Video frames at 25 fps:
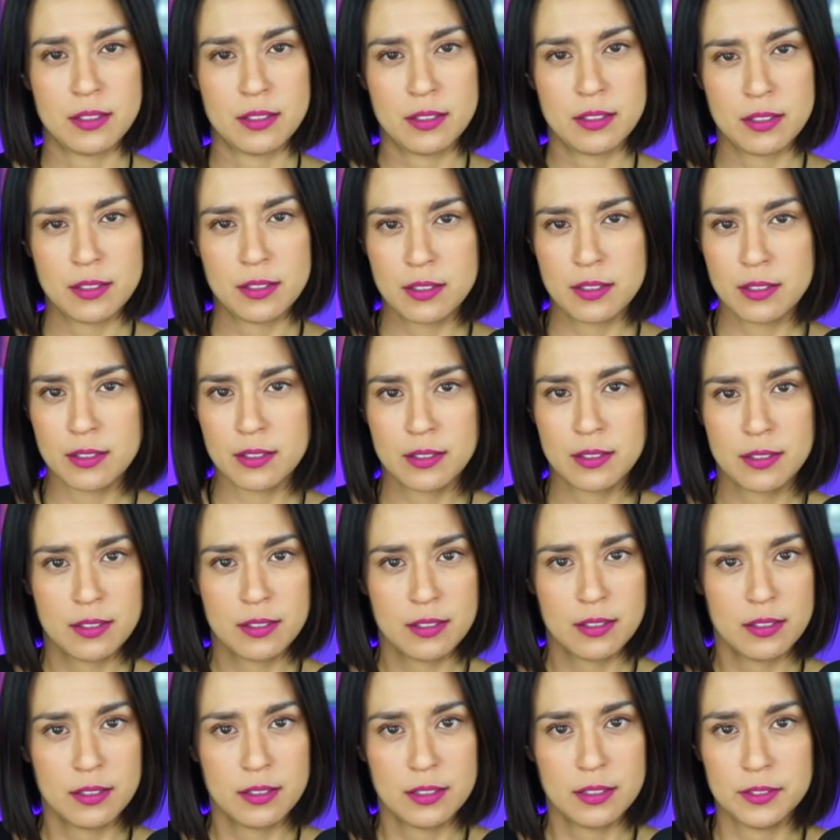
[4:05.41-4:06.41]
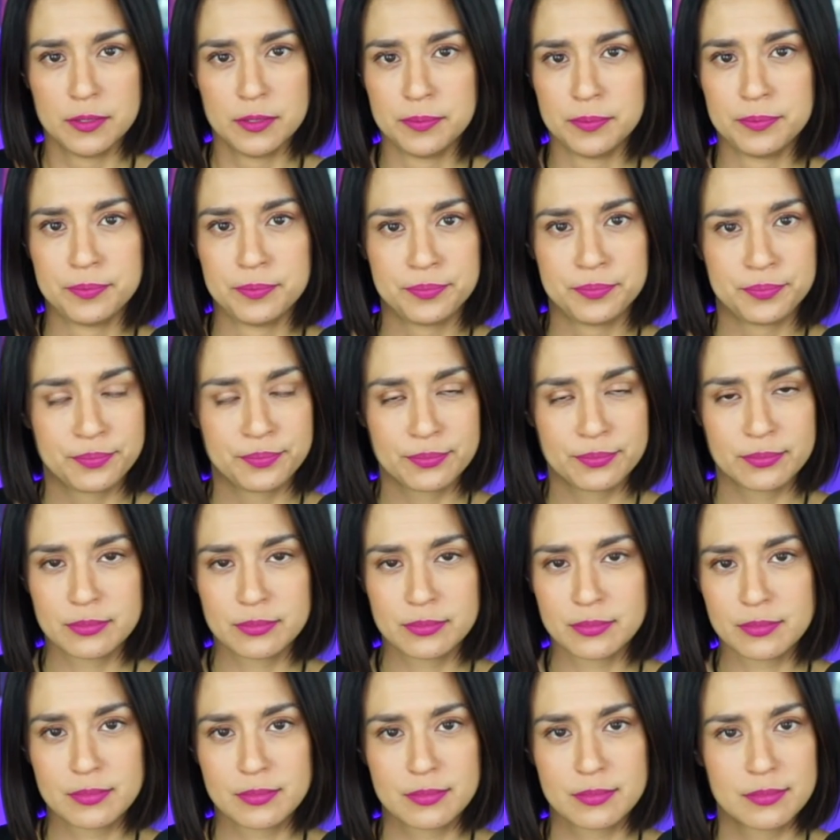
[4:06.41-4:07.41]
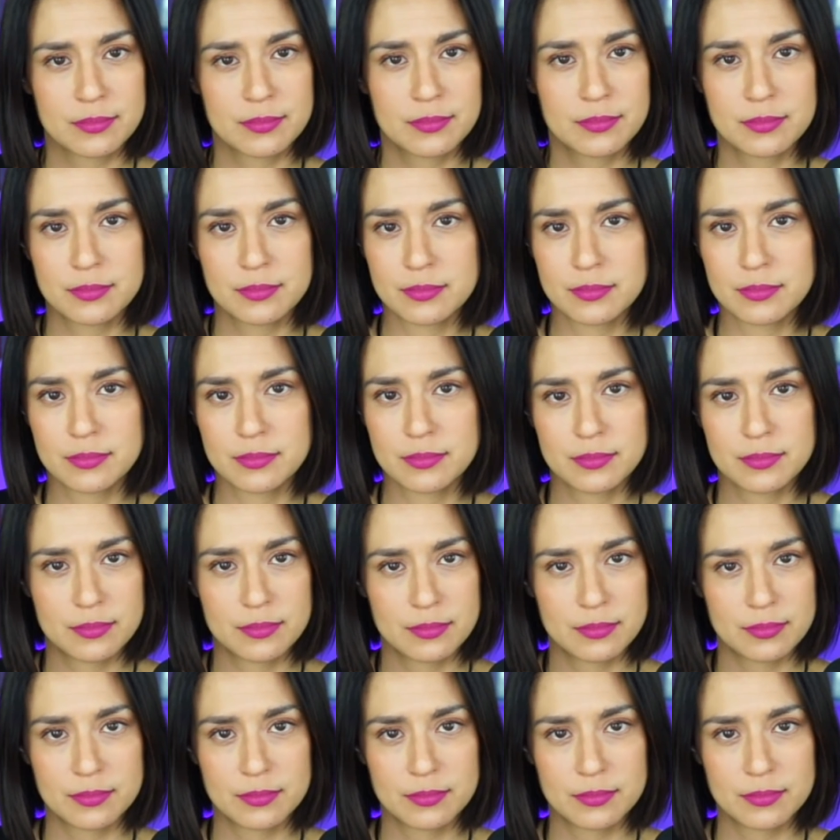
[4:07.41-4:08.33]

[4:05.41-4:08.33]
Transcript: No words are spoken by the person on screen.